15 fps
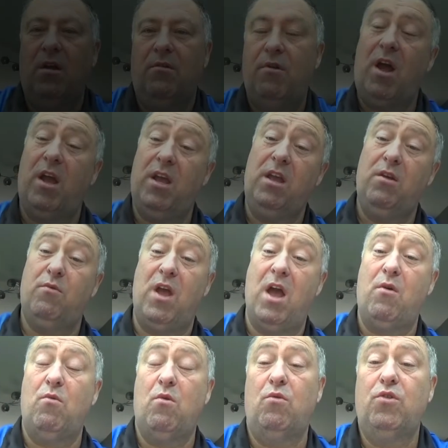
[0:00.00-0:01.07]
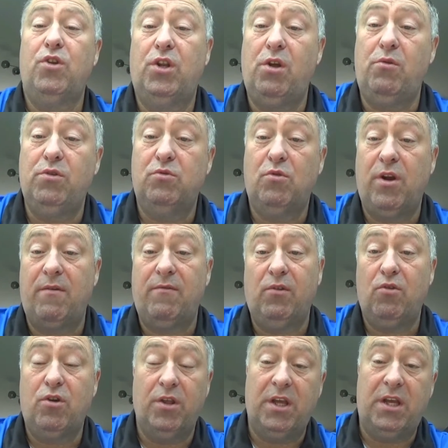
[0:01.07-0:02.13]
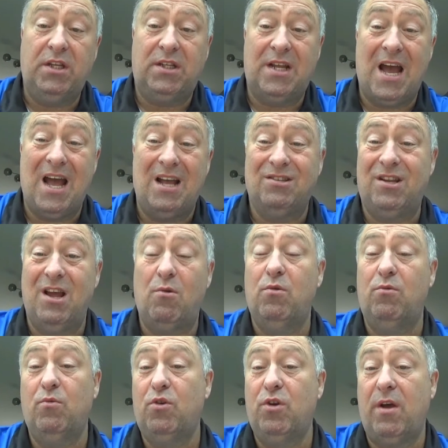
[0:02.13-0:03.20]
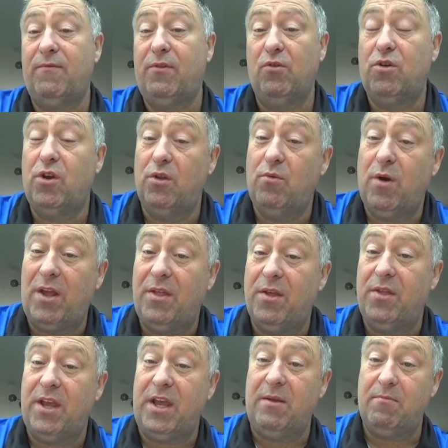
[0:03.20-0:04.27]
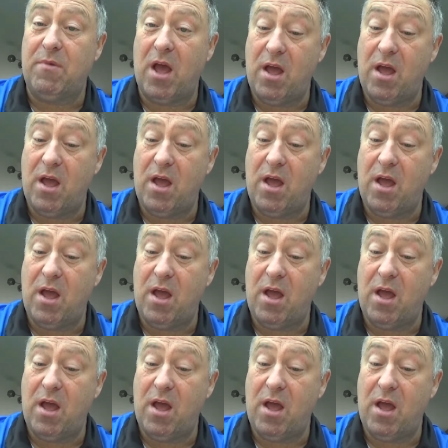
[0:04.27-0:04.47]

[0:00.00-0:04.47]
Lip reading: Right, here we are. What we're going to do is we're going to have a look at these darts now, and we're going to have a look at the way that the